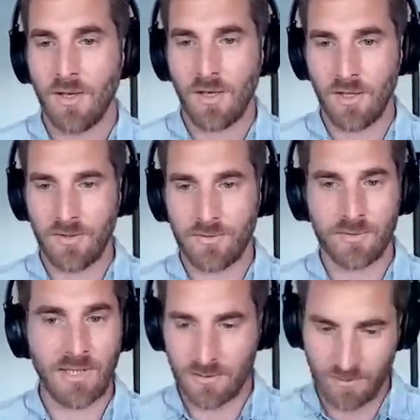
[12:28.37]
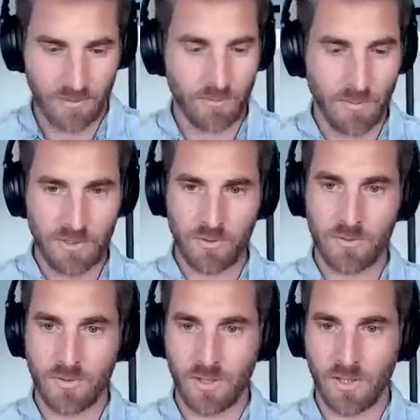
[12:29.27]
Uh, so that when
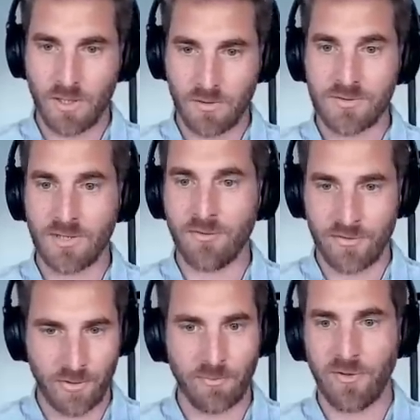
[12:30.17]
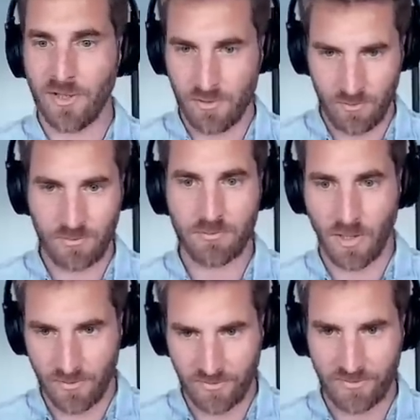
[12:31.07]
you uh, consent for something, you
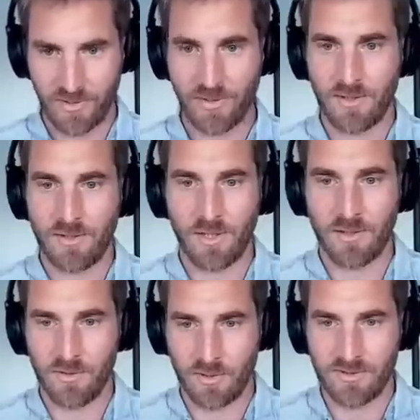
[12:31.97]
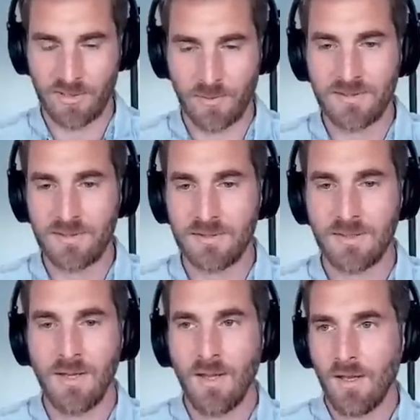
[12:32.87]
understand uh, the
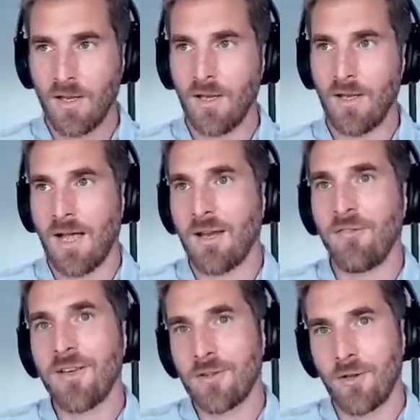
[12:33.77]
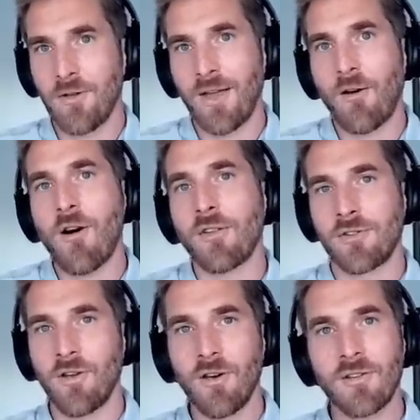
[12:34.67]
consequences. Uh, yeah. I think the,
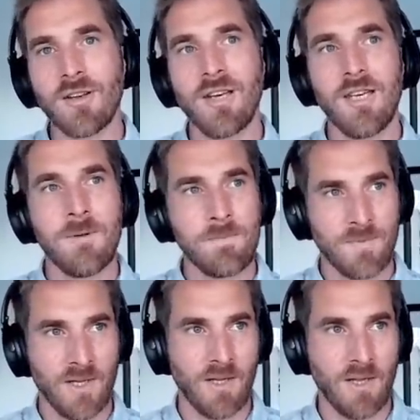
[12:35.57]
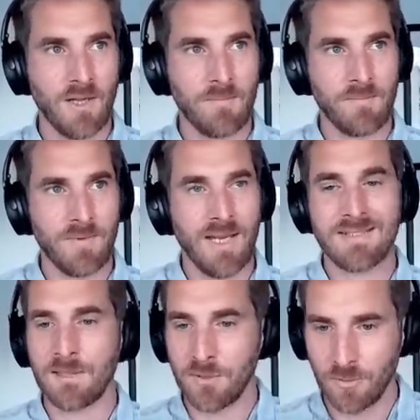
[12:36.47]
the only... Um,
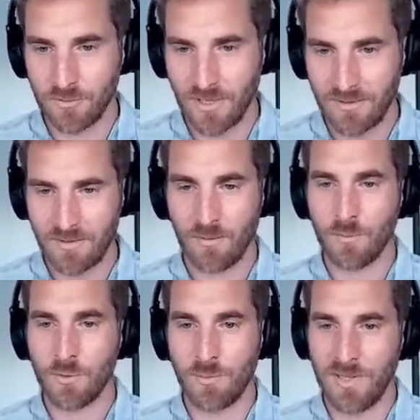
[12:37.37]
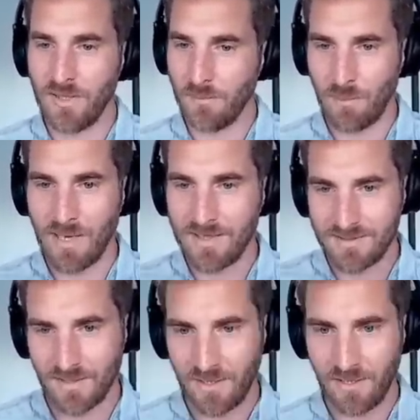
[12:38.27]
exception to that would be blind
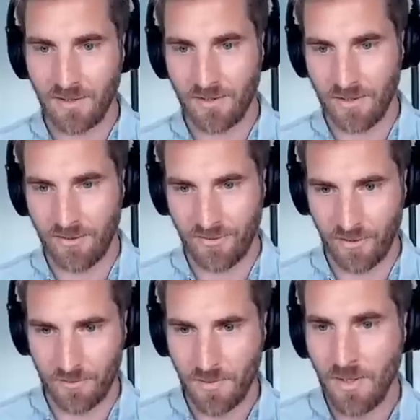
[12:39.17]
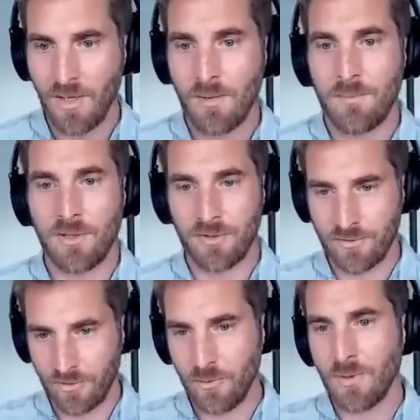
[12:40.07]
signing on Ethereum,
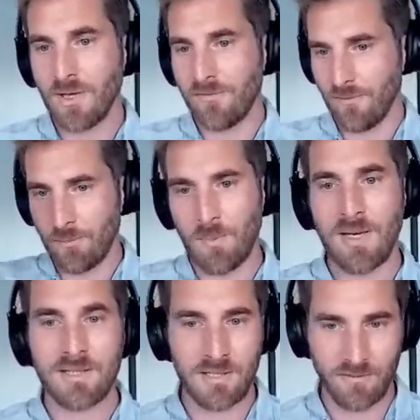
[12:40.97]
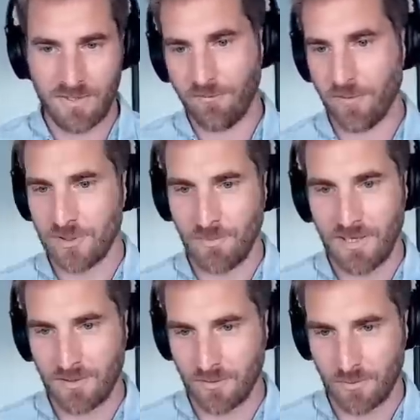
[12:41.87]
because you have plenty of different
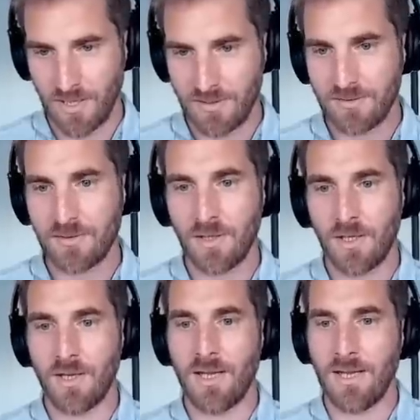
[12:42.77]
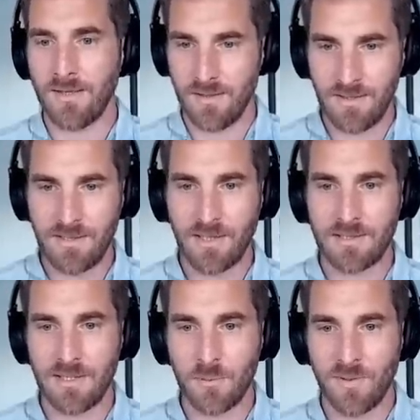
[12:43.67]
smart contracts uh, and
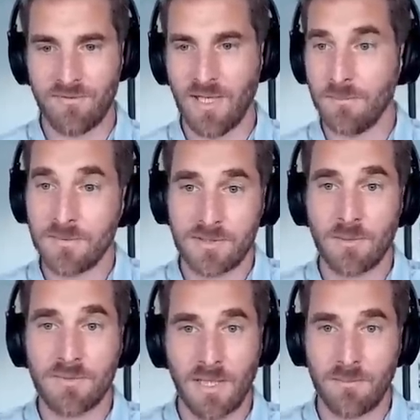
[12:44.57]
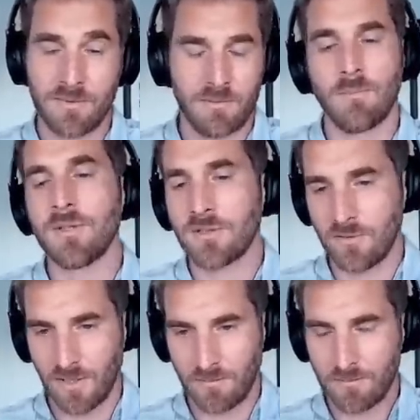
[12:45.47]
interacting with them. Sometimes, most
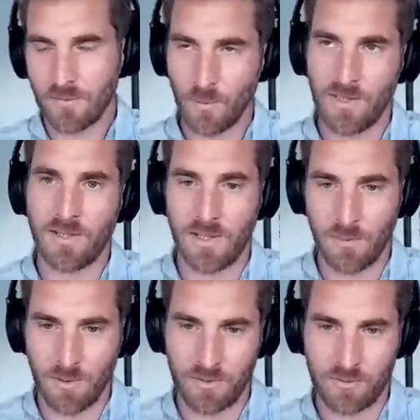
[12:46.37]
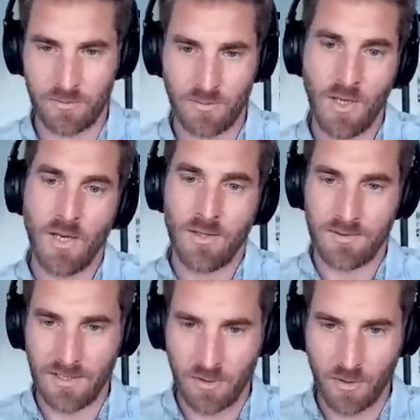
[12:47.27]
of them, we are able to
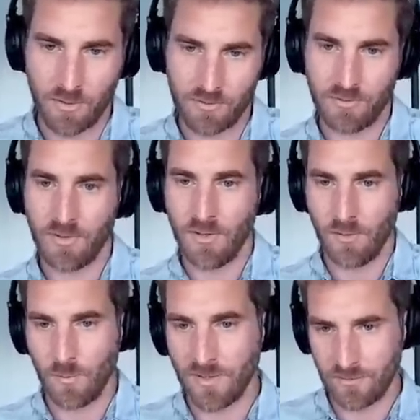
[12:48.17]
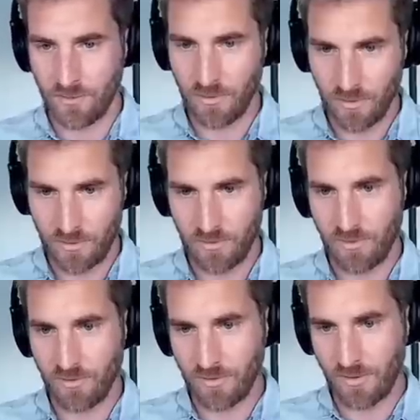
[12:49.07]
decode what the,
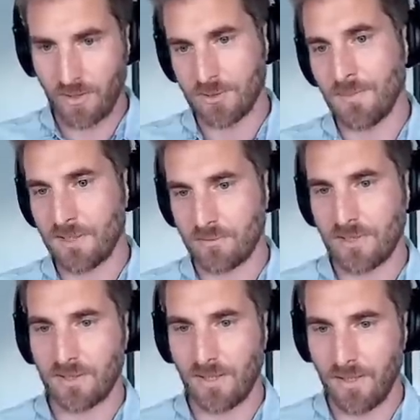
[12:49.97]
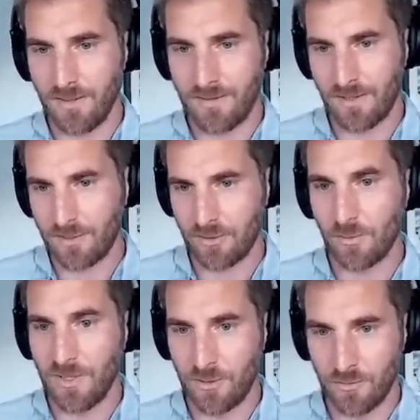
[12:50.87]
the smart contract
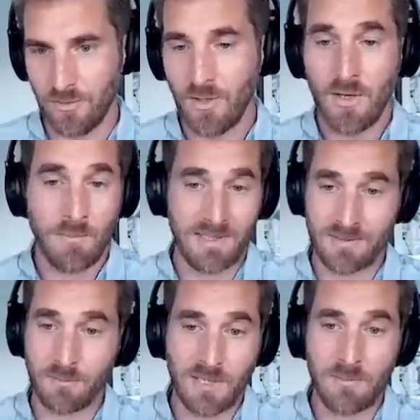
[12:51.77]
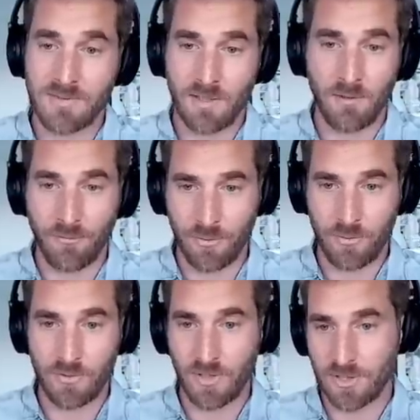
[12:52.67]
interaction will do. But sometimes there are a
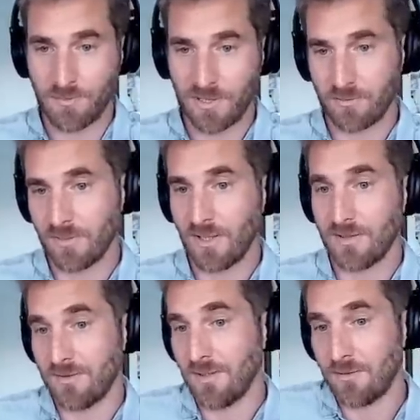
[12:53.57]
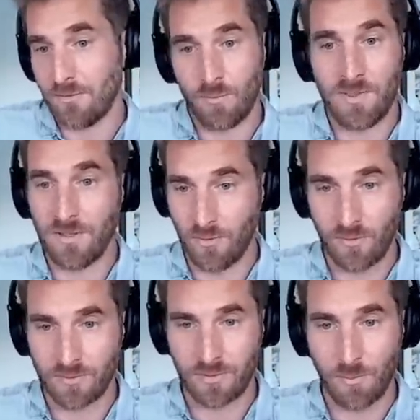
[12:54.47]
few uh, smart contracts that we
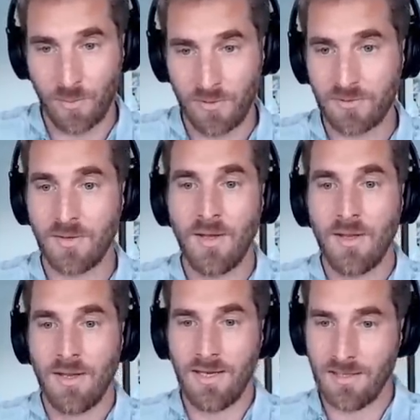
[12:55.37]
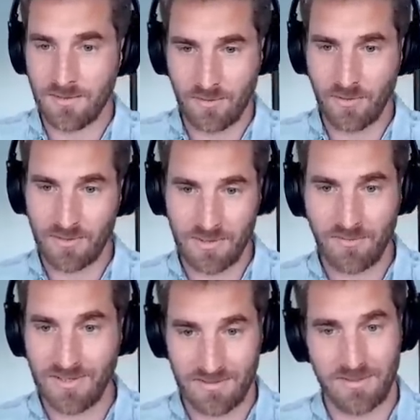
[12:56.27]
don't support, and the
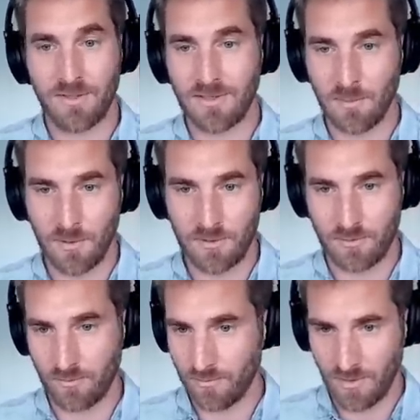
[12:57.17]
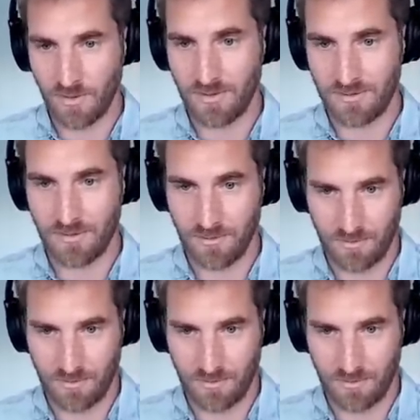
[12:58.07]
device is not able to uh,